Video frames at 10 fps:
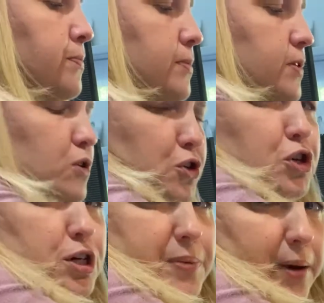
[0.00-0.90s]
So you
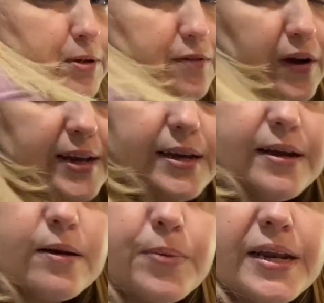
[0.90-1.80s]
should be able to find
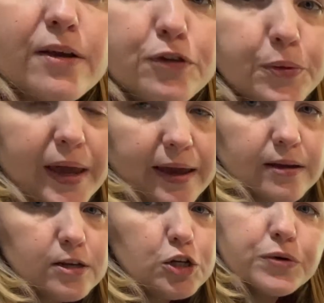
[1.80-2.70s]
it, but if you
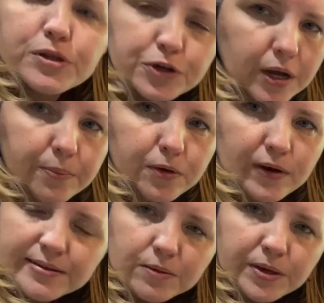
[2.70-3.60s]
can't, you can look up a
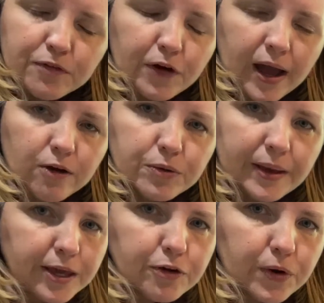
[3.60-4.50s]
recipe for how to
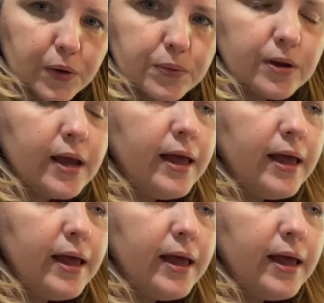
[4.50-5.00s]
make your own.